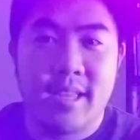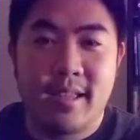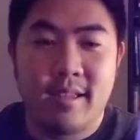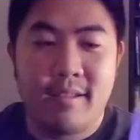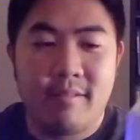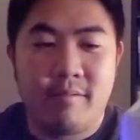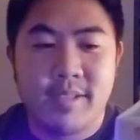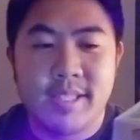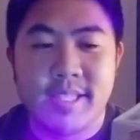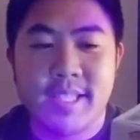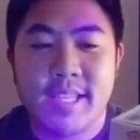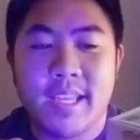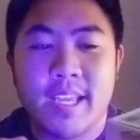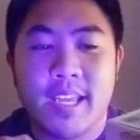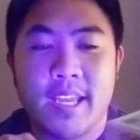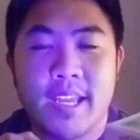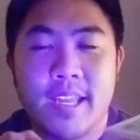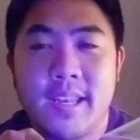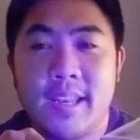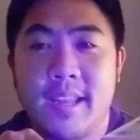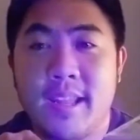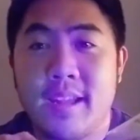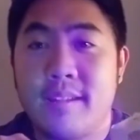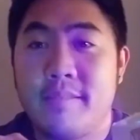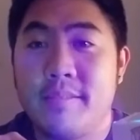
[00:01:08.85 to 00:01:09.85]
Once
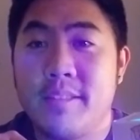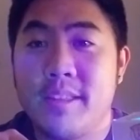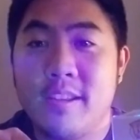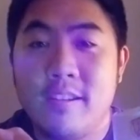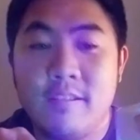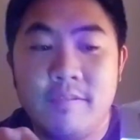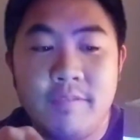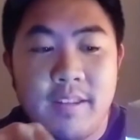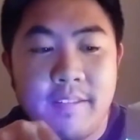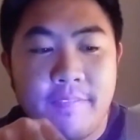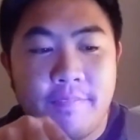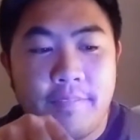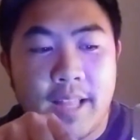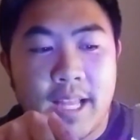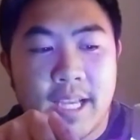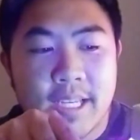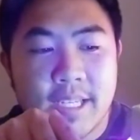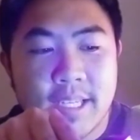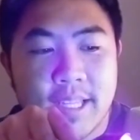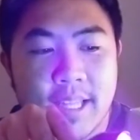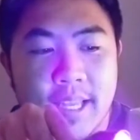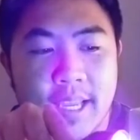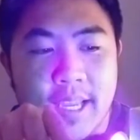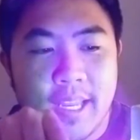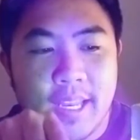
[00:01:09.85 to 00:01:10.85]
again, have the UV
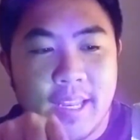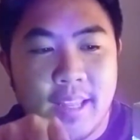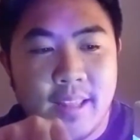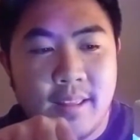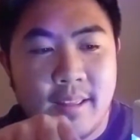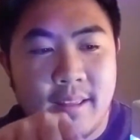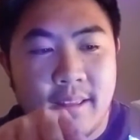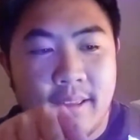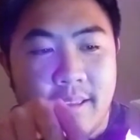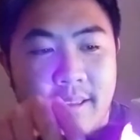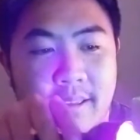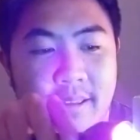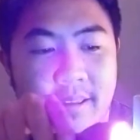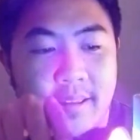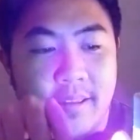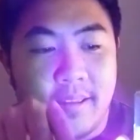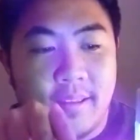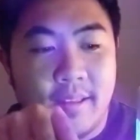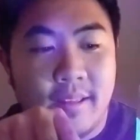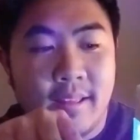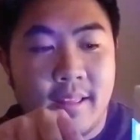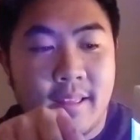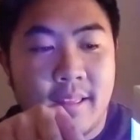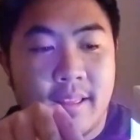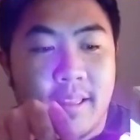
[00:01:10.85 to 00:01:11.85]
flashlight.
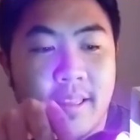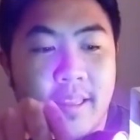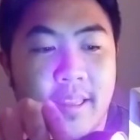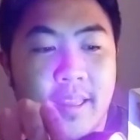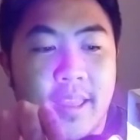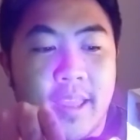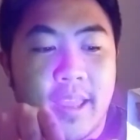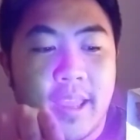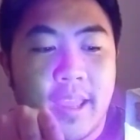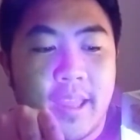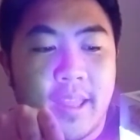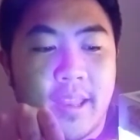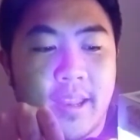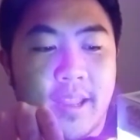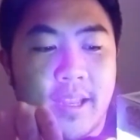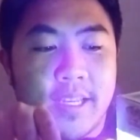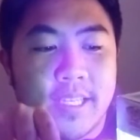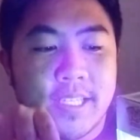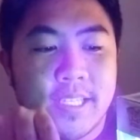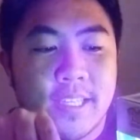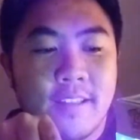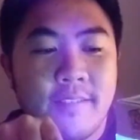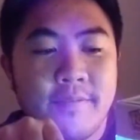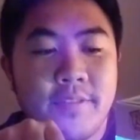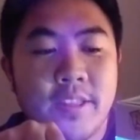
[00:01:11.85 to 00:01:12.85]
And I
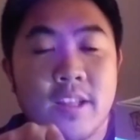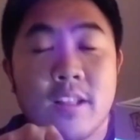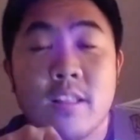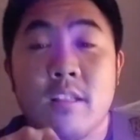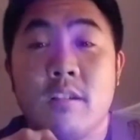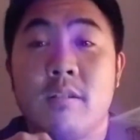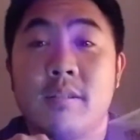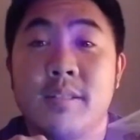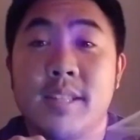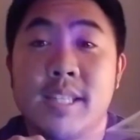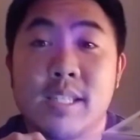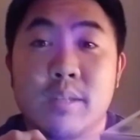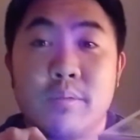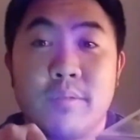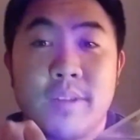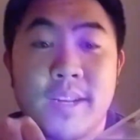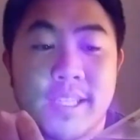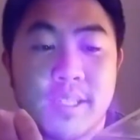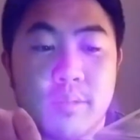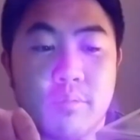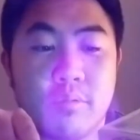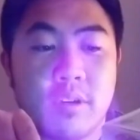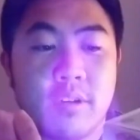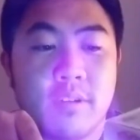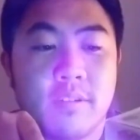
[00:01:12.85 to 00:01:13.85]
just love the glow on this one
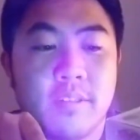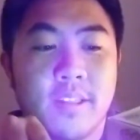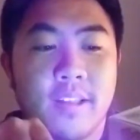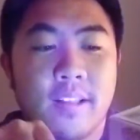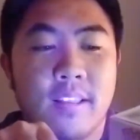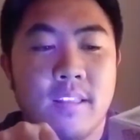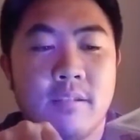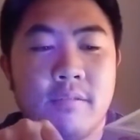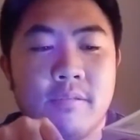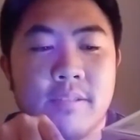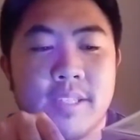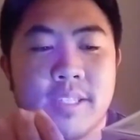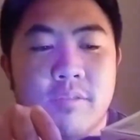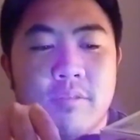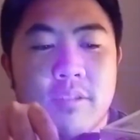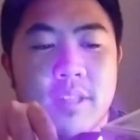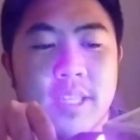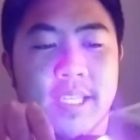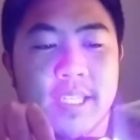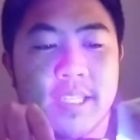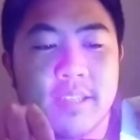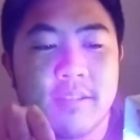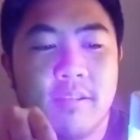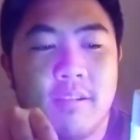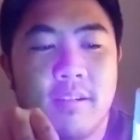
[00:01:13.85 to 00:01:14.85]
as well. The glow is really
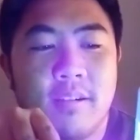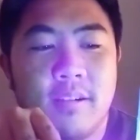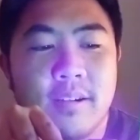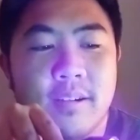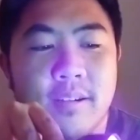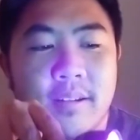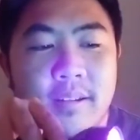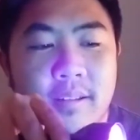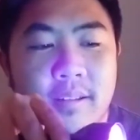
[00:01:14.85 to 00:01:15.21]
strong.